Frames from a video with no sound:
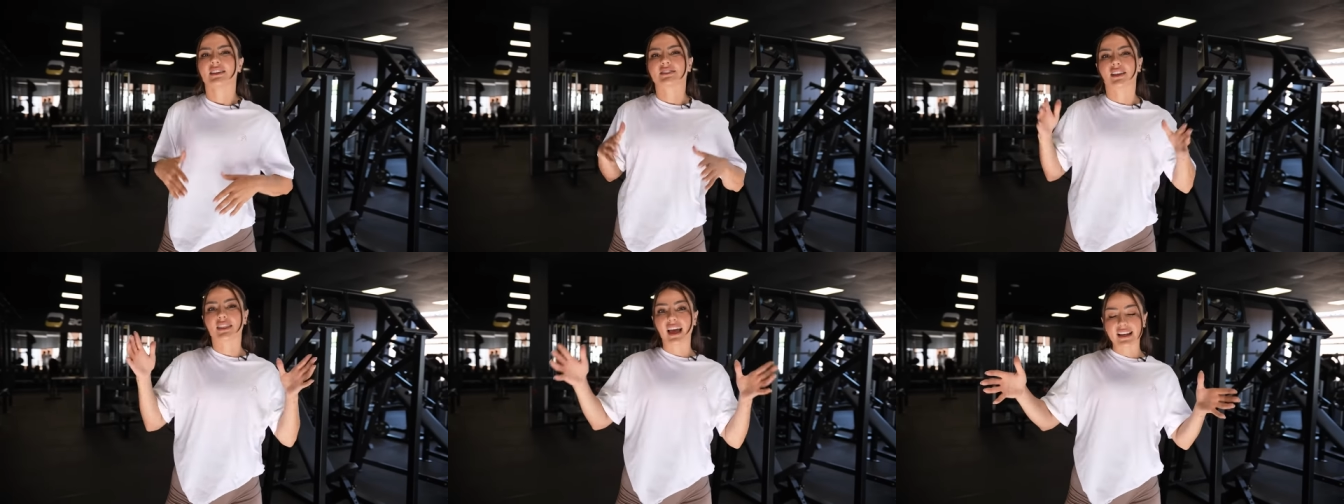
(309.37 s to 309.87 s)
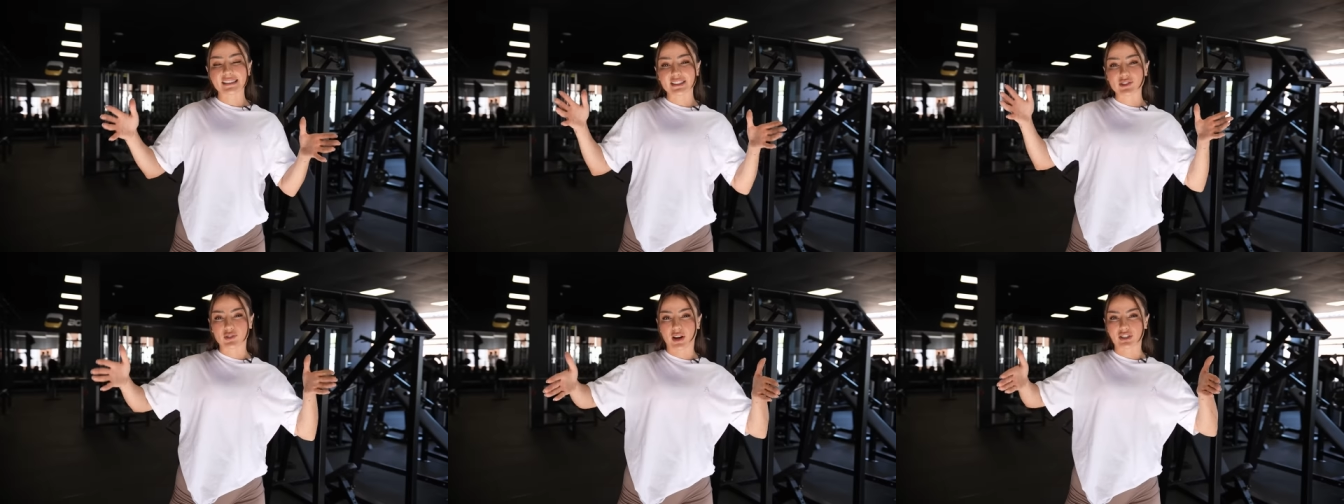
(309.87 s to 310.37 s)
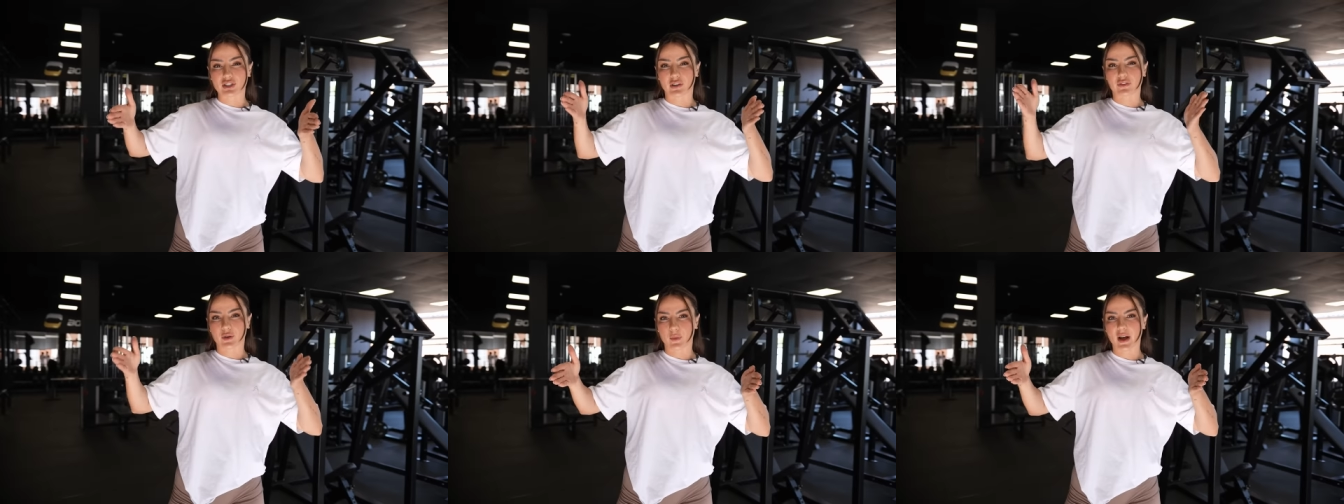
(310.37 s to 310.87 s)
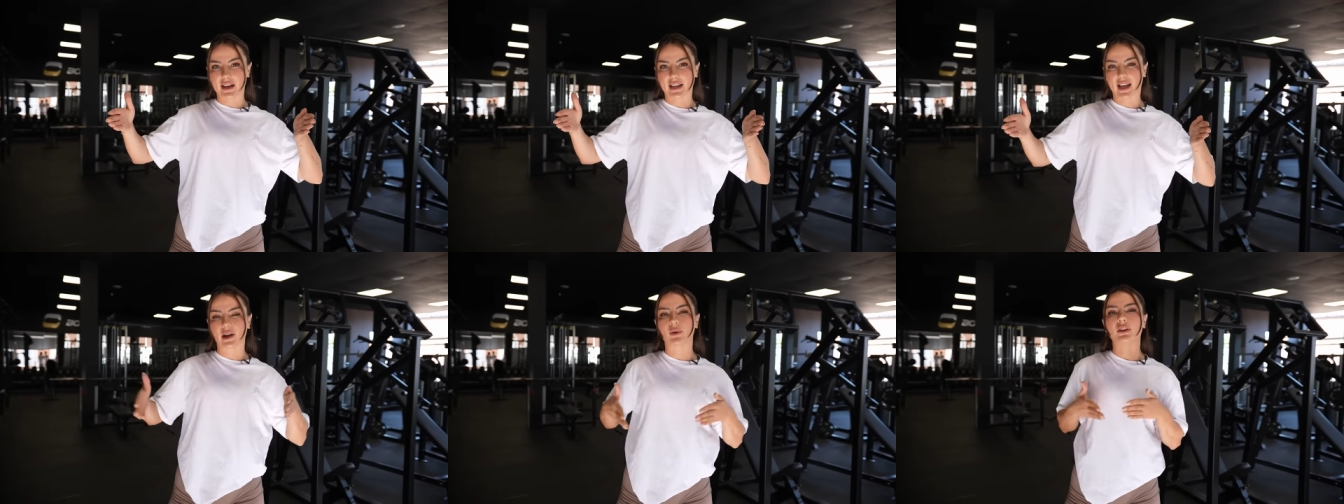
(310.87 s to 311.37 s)
So that is the structure of your
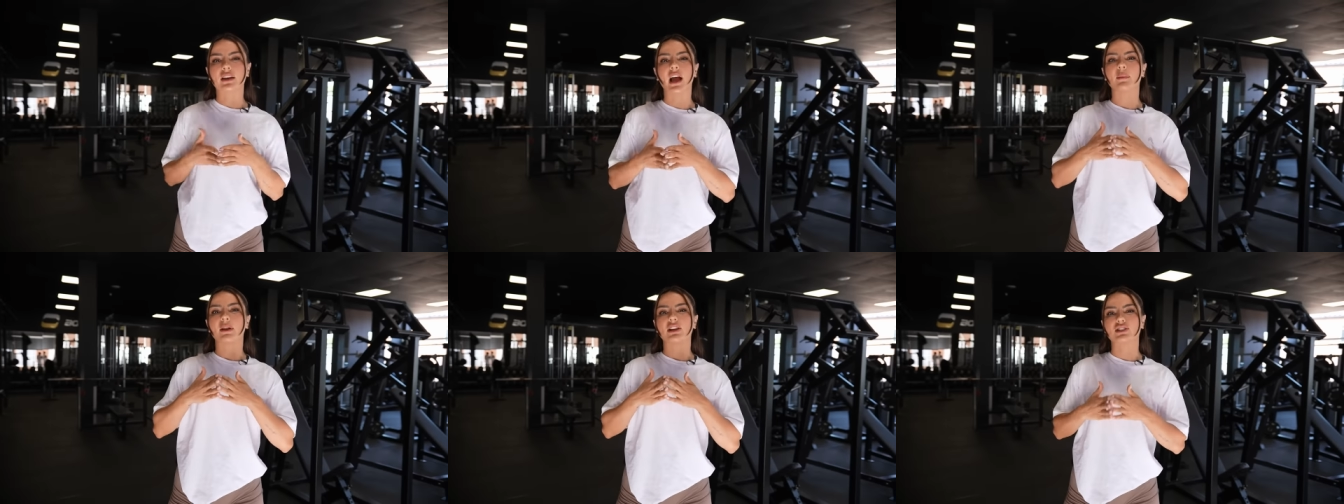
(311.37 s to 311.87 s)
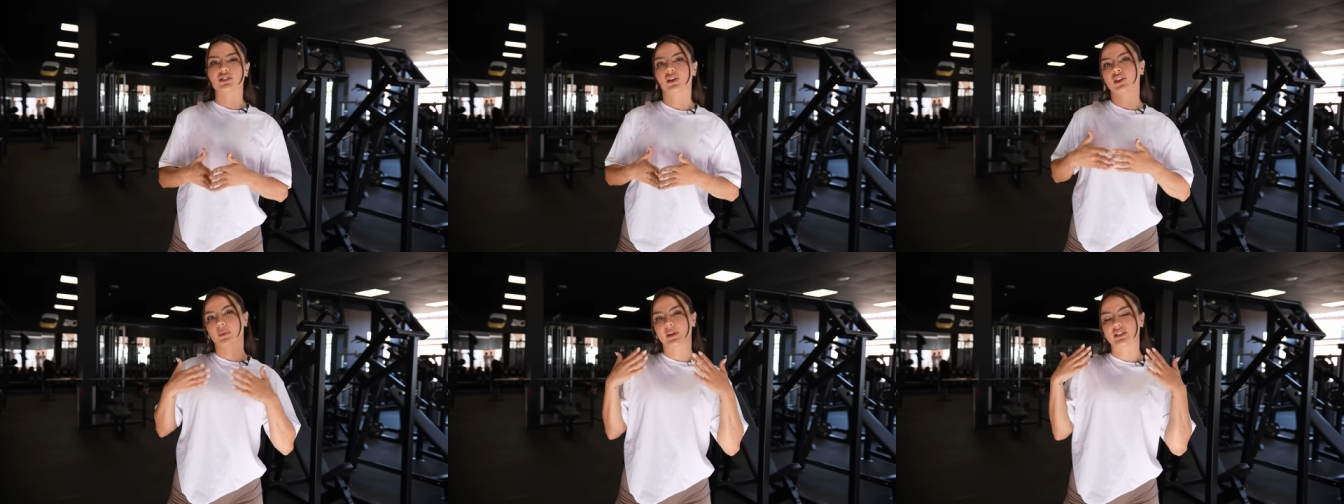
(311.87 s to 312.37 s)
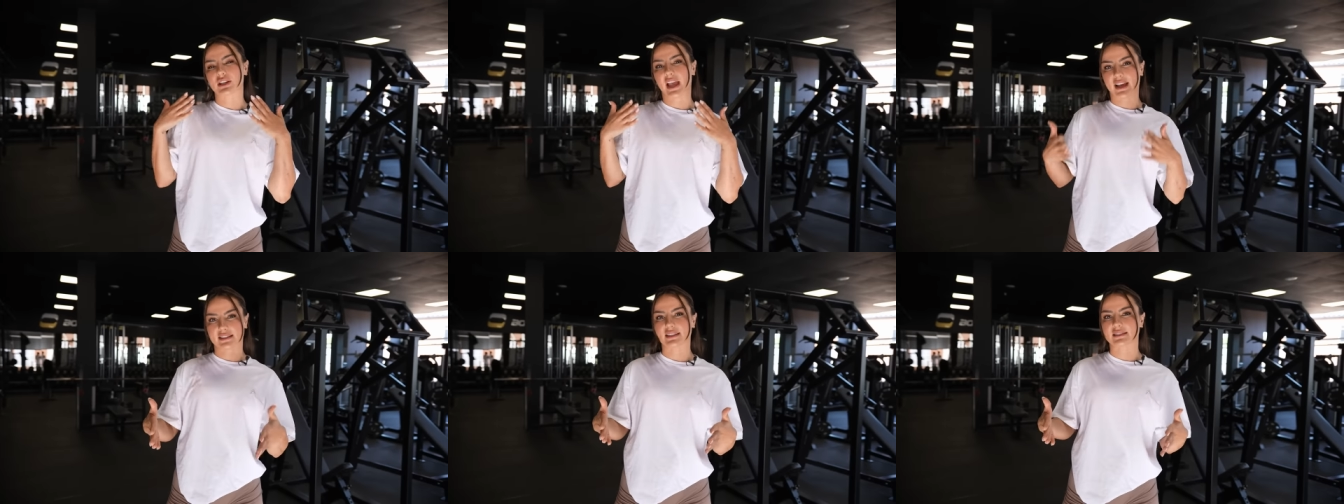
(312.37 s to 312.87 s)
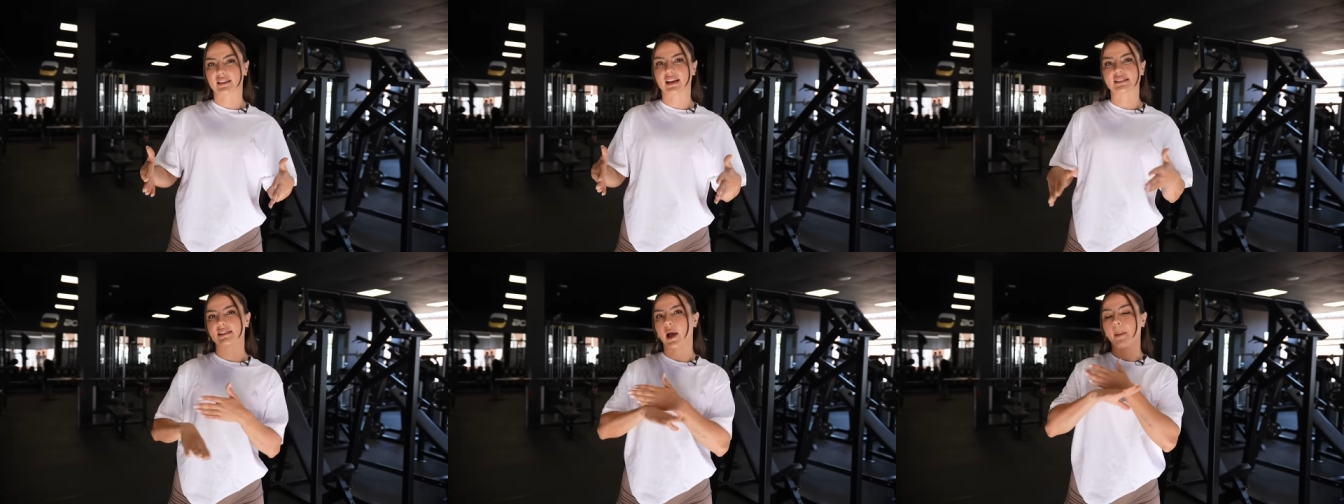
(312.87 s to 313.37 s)
workout. Now I'm gonna show you which
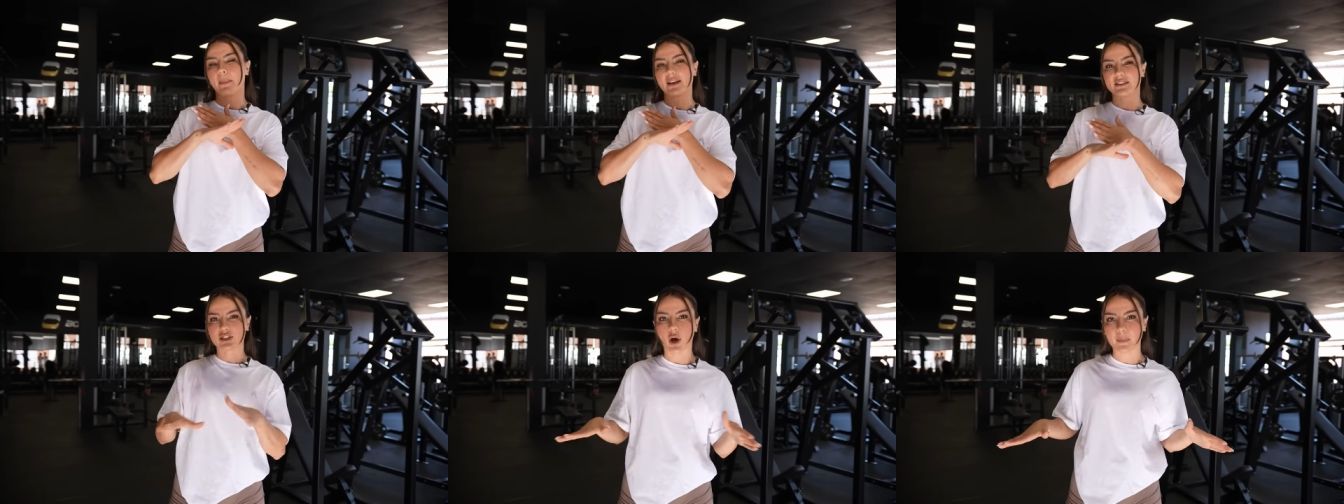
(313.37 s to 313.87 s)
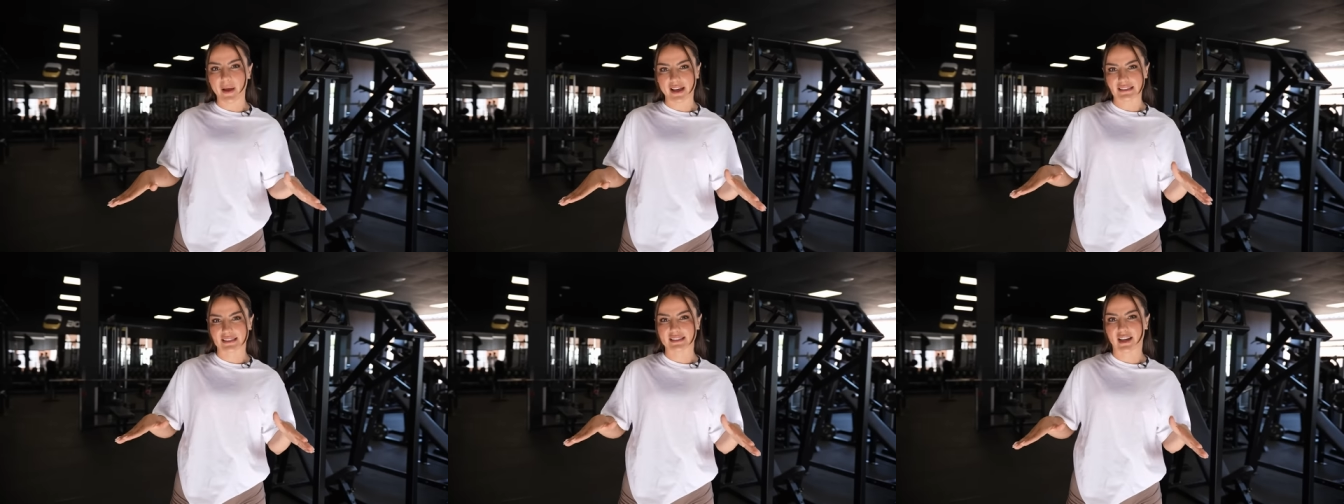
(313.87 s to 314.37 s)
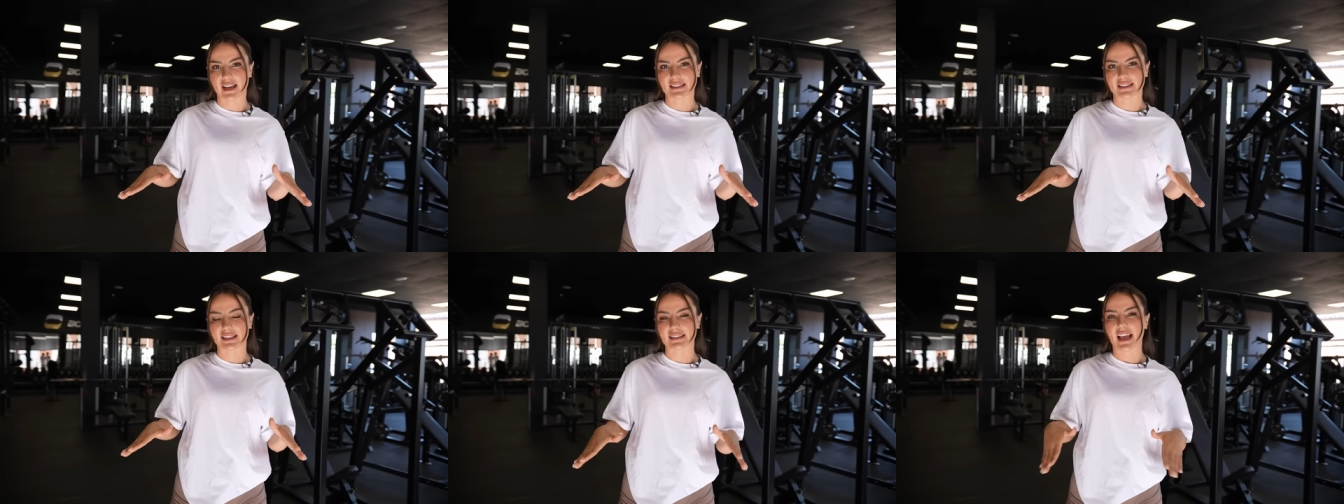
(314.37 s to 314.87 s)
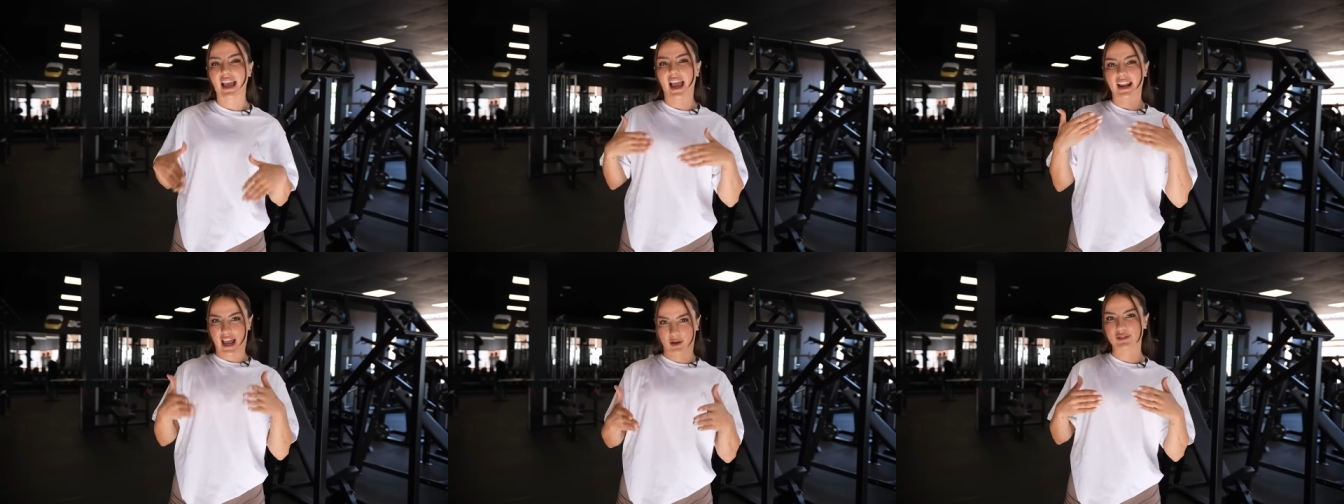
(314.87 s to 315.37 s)
exercises are my top exercises
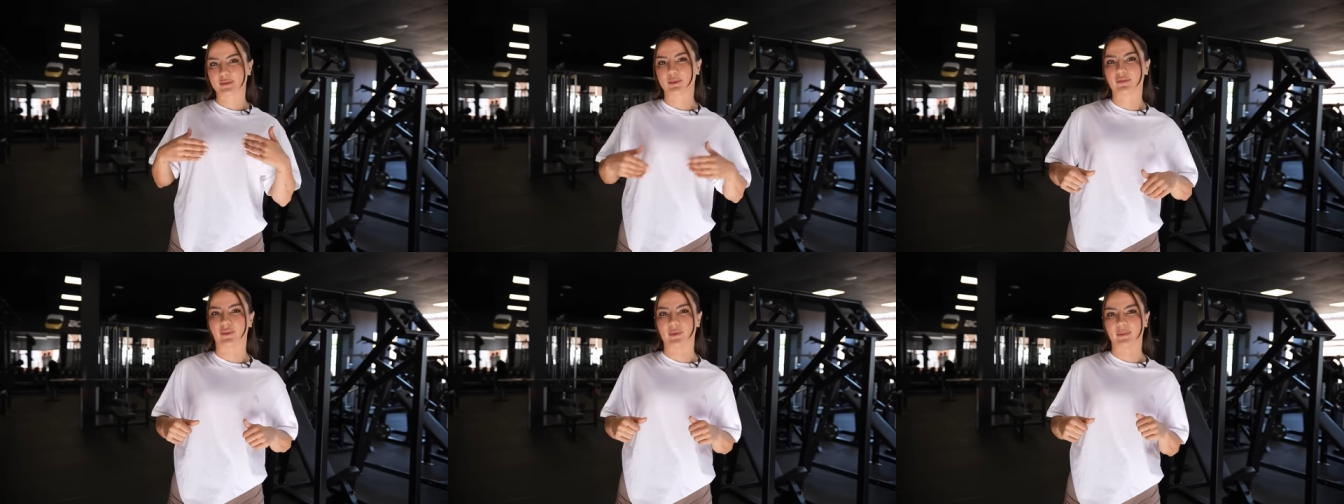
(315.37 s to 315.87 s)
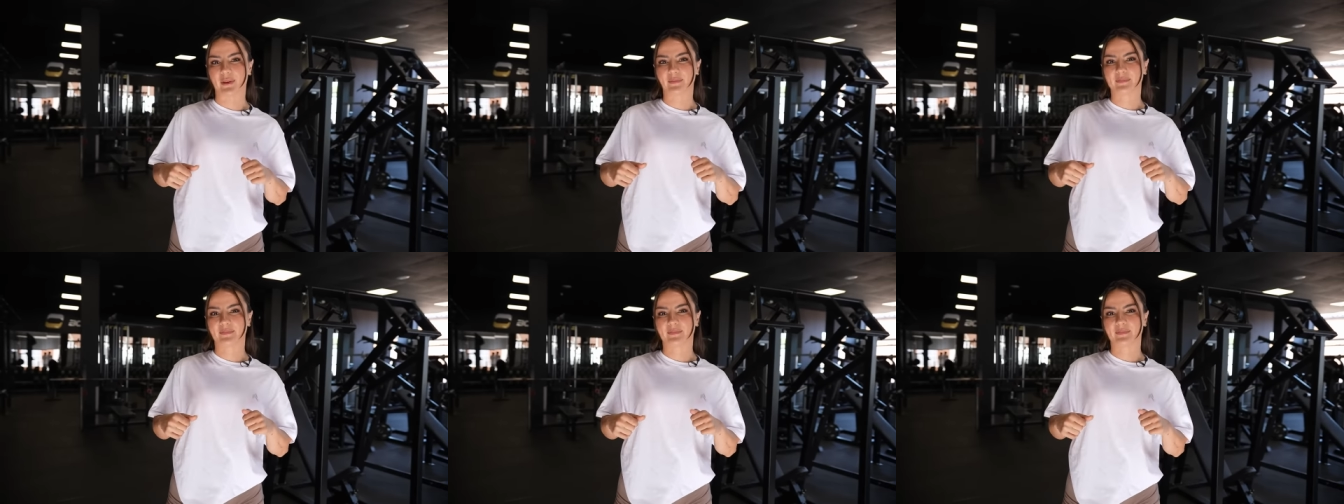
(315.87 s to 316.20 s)
and how to perform them.